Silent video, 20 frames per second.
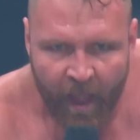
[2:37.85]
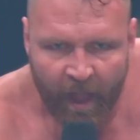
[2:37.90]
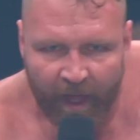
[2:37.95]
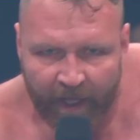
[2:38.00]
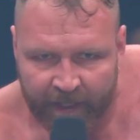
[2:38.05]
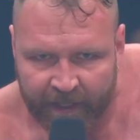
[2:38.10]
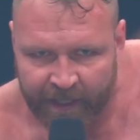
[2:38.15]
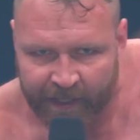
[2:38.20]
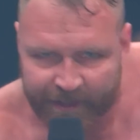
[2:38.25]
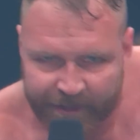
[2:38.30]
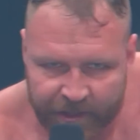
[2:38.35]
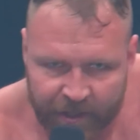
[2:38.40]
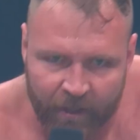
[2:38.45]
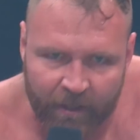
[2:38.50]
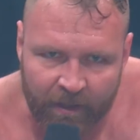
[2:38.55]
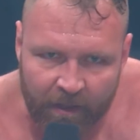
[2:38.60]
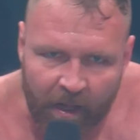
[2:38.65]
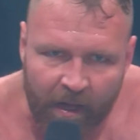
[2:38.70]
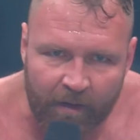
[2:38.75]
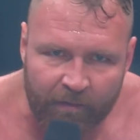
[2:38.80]
kiss your
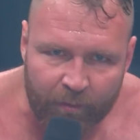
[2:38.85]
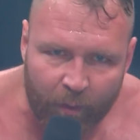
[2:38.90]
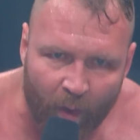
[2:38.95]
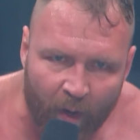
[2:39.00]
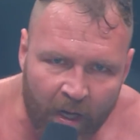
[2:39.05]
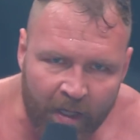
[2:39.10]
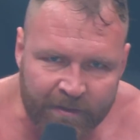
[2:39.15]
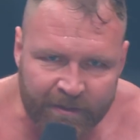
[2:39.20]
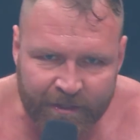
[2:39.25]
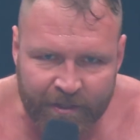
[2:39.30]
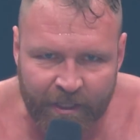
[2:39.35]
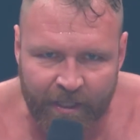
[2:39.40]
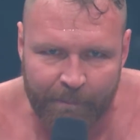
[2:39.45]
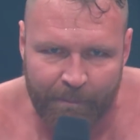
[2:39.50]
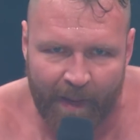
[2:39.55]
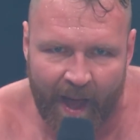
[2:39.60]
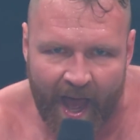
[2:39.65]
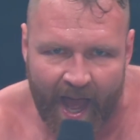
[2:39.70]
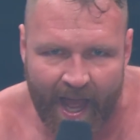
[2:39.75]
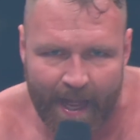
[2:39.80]
loved ones
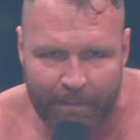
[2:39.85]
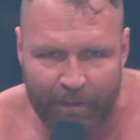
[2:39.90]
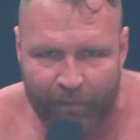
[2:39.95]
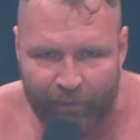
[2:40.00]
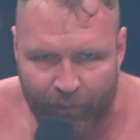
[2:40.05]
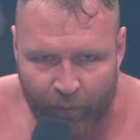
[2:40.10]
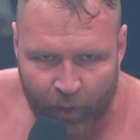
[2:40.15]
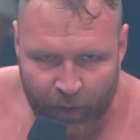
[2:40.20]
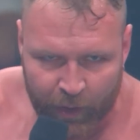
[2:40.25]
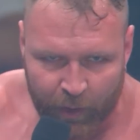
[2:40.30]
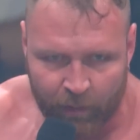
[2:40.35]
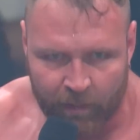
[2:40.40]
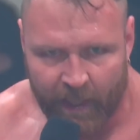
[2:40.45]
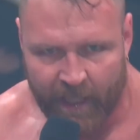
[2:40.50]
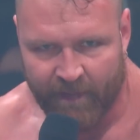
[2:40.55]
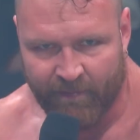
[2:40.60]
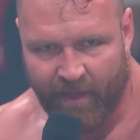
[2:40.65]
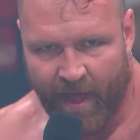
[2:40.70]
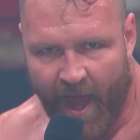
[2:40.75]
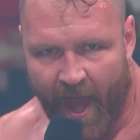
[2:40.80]
goodbye before you leave
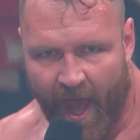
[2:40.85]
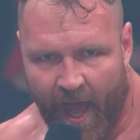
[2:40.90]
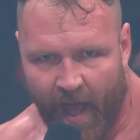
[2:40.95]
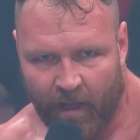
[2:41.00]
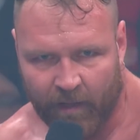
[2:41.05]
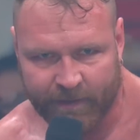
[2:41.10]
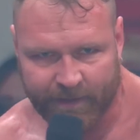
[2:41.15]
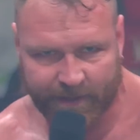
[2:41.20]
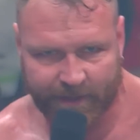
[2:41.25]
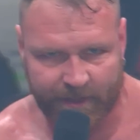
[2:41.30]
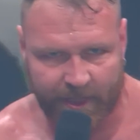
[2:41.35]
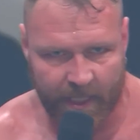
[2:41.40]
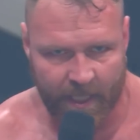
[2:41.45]
the house.